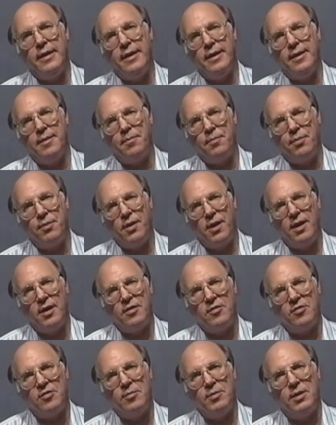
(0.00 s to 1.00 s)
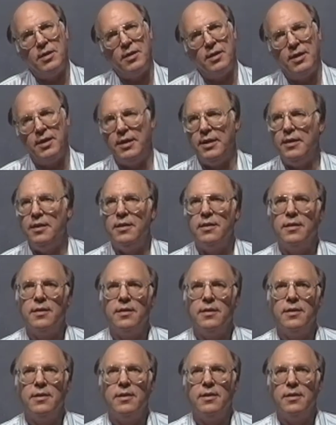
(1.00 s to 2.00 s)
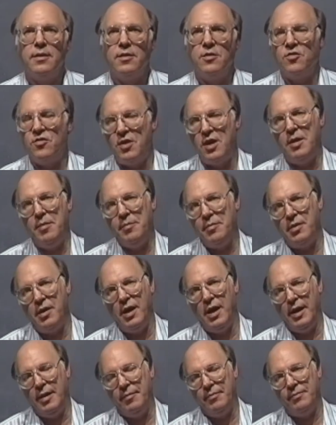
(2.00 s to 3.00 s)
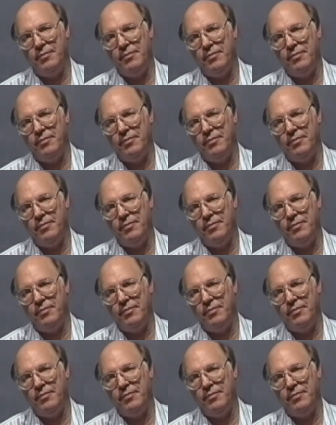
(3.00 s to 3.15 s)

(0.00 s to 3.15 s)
at approximately the same time.